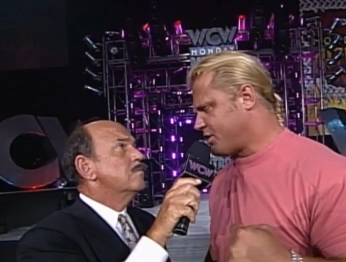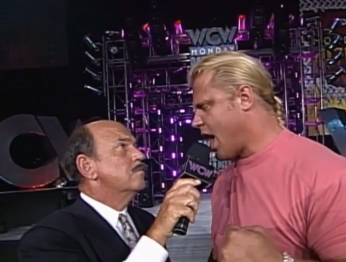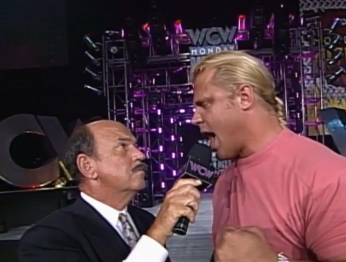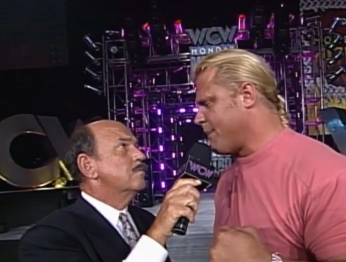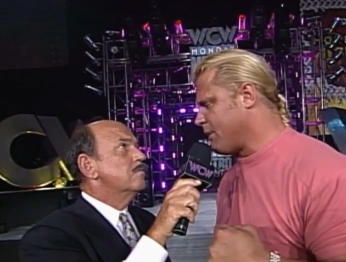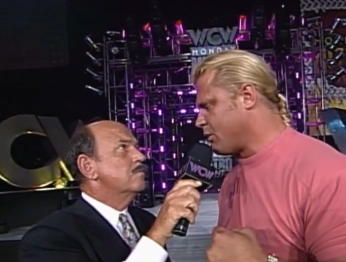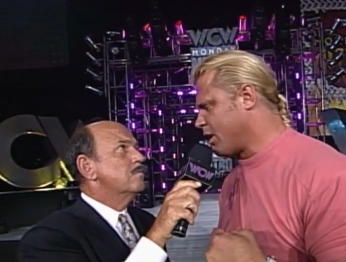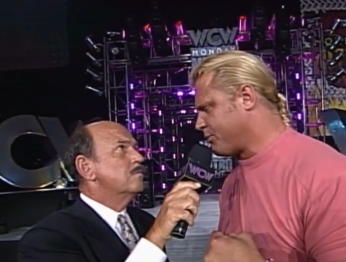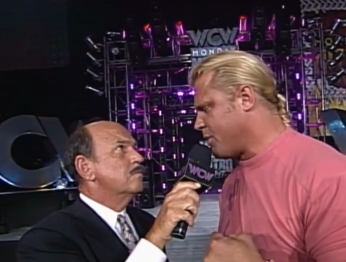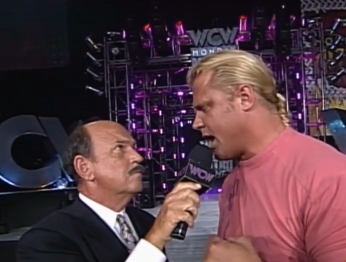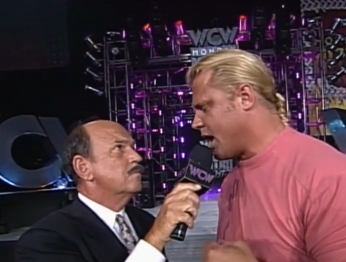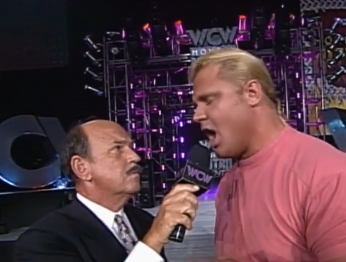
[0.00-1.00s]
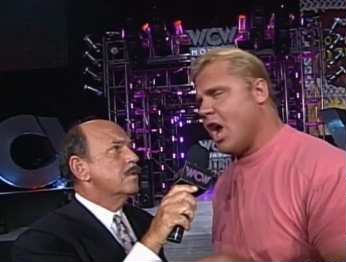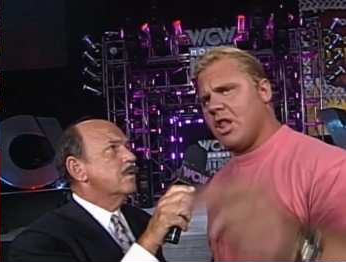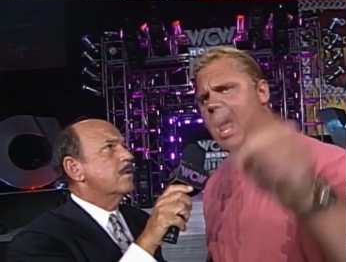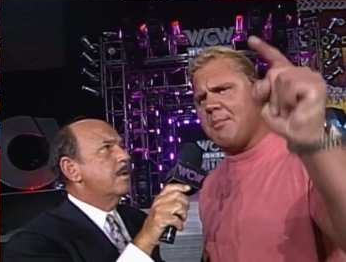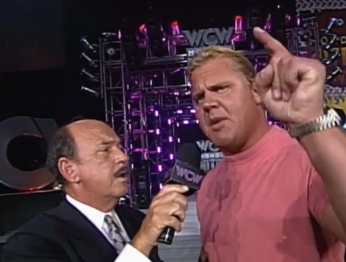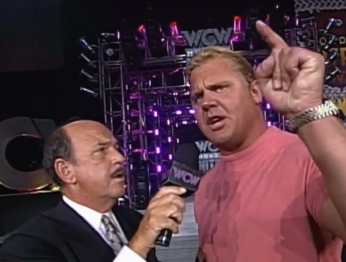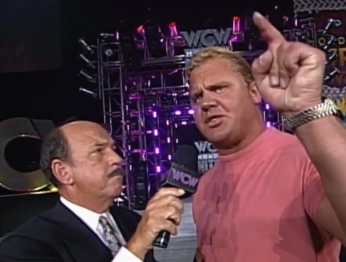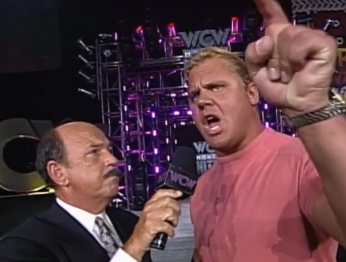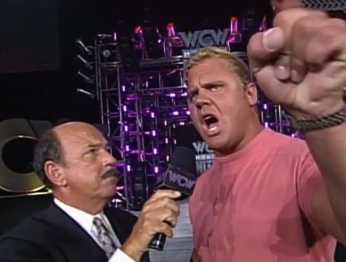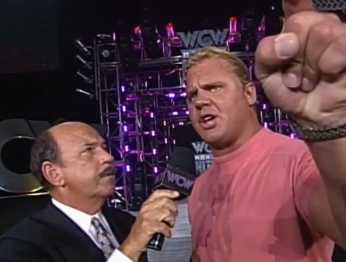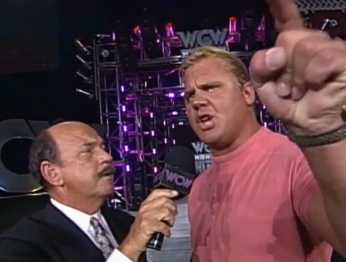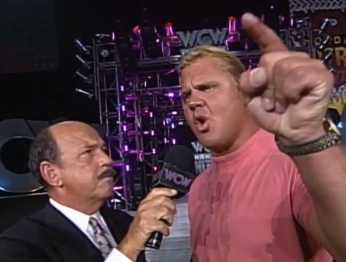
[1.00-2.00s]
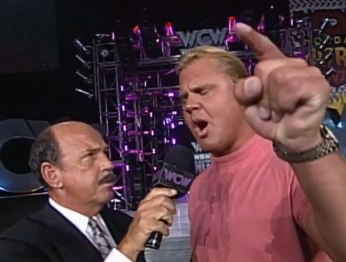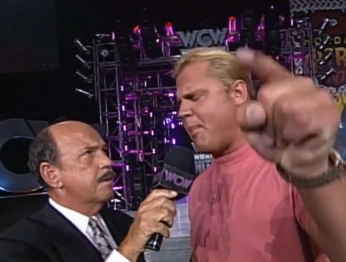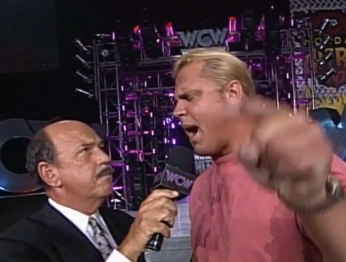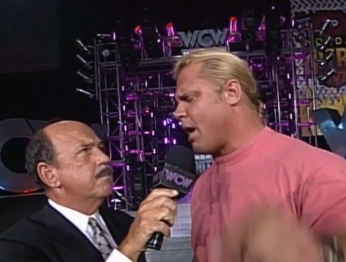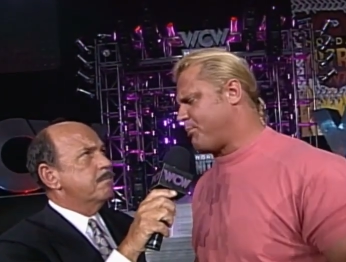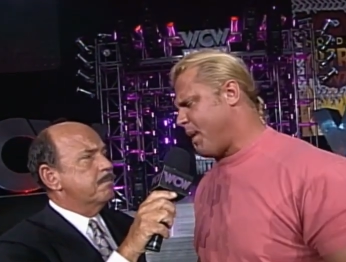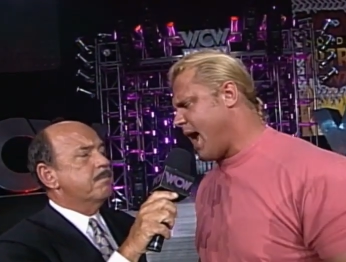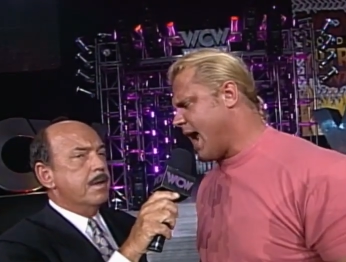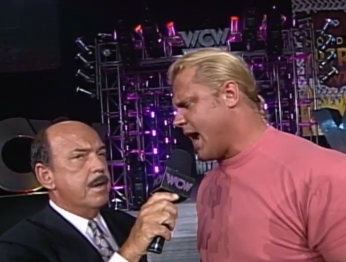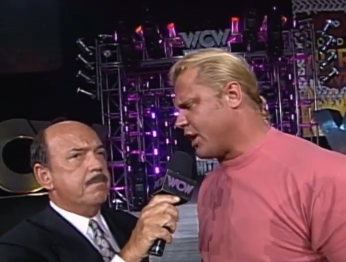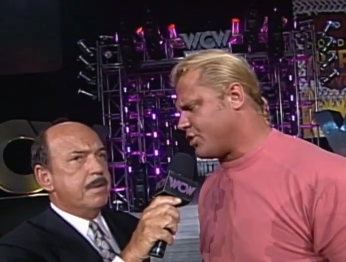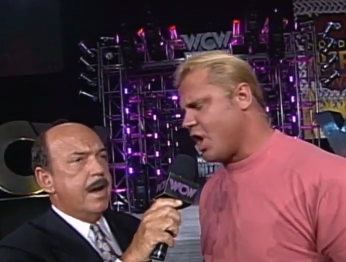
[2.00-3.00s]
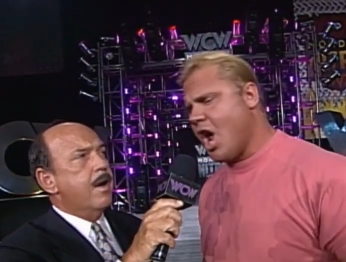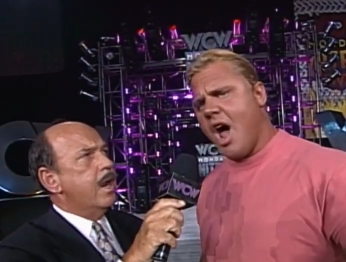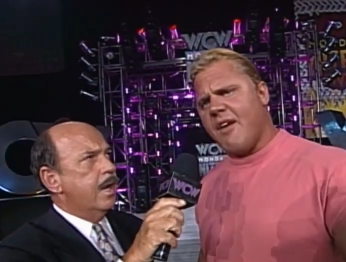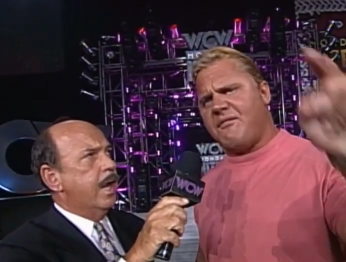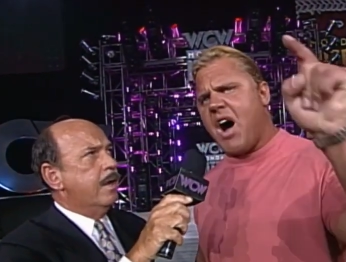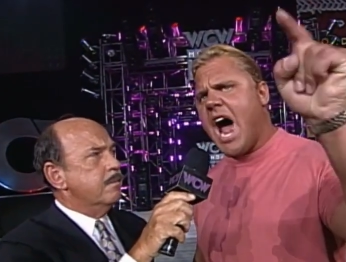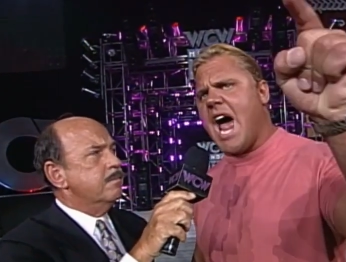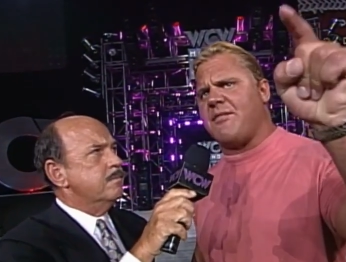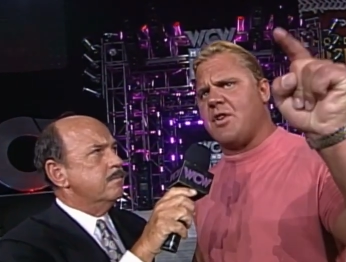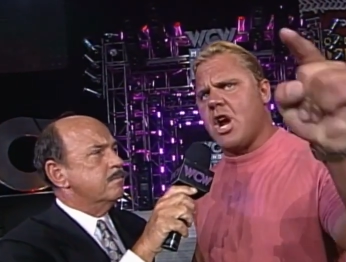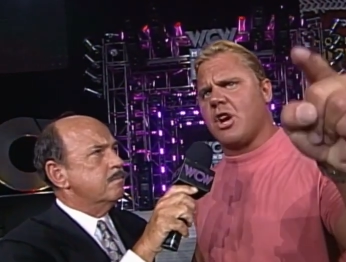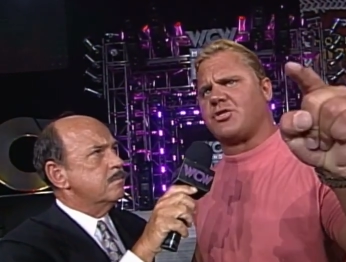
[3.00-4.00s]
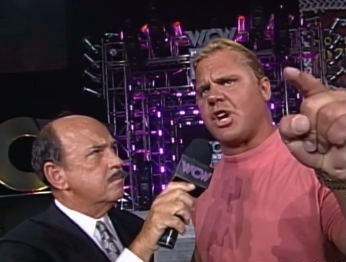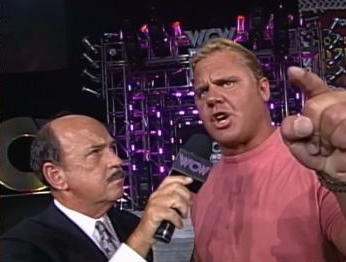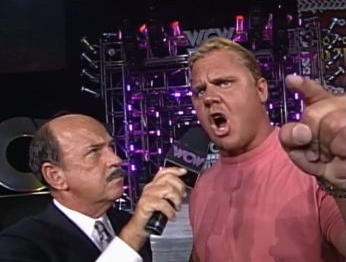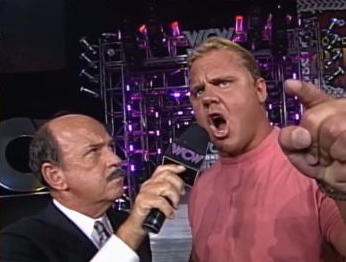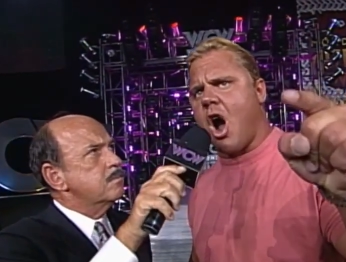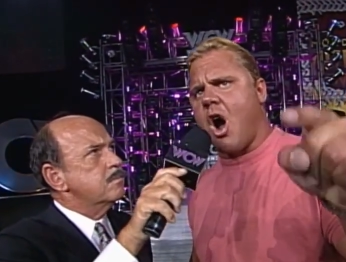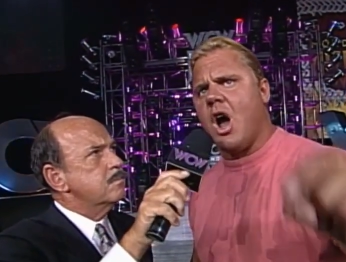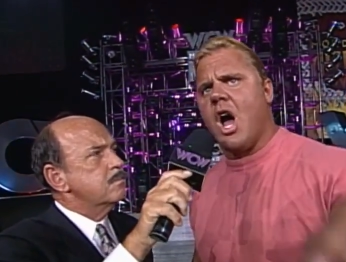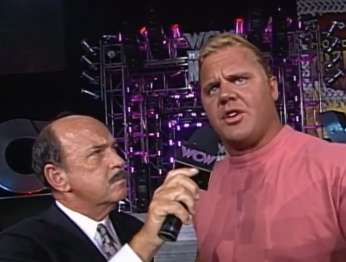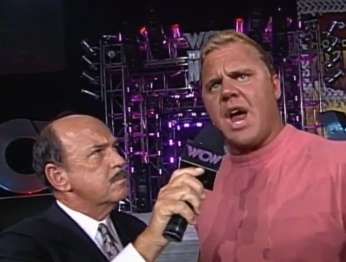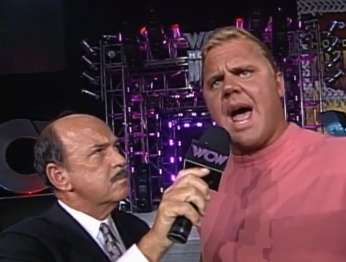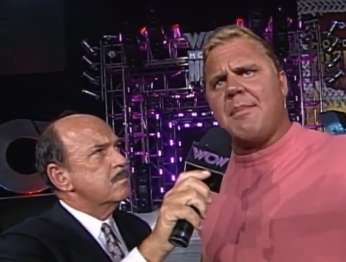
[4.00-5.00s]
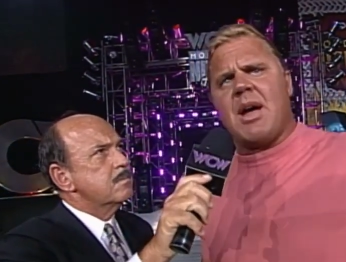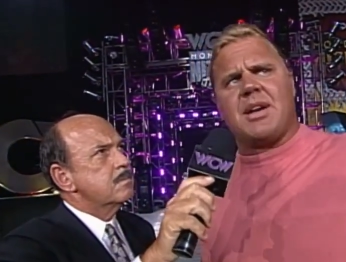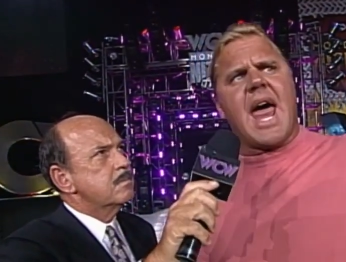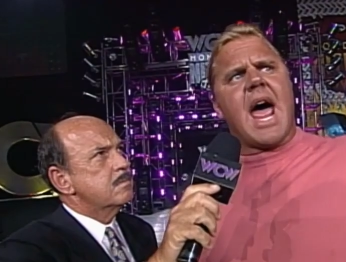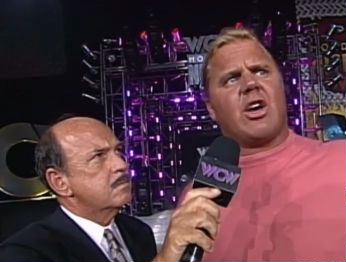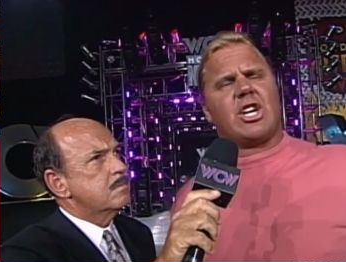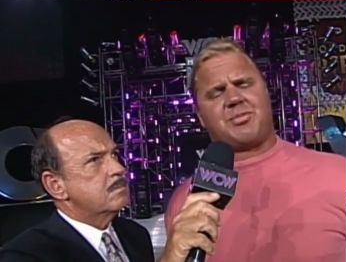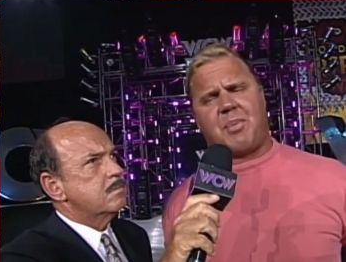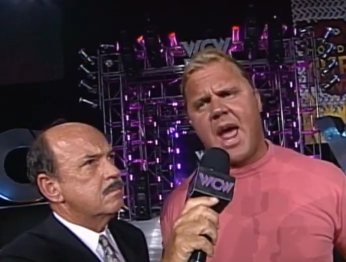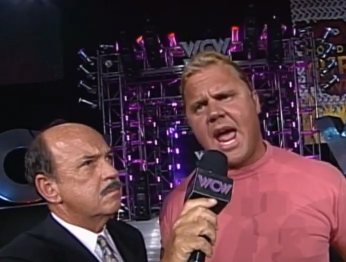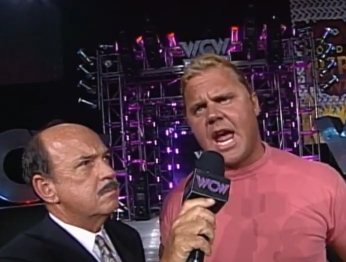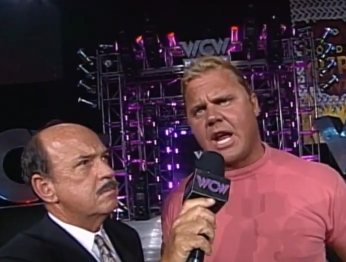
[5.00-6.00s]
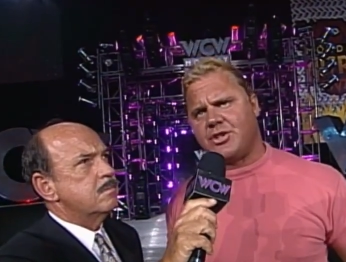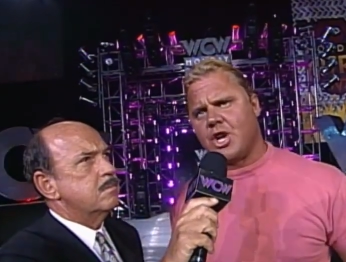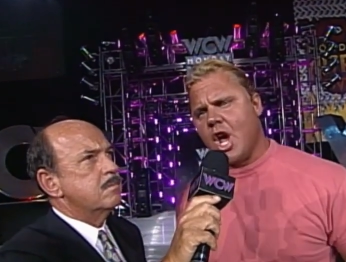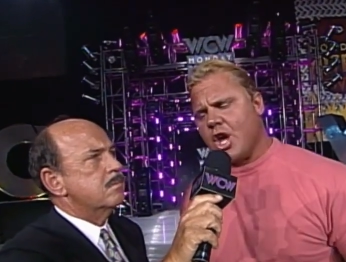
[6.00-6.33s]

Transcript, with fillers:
Speaker 1: in common with me. Let me tell you about Page. Five years ago, Diamond Dallas Page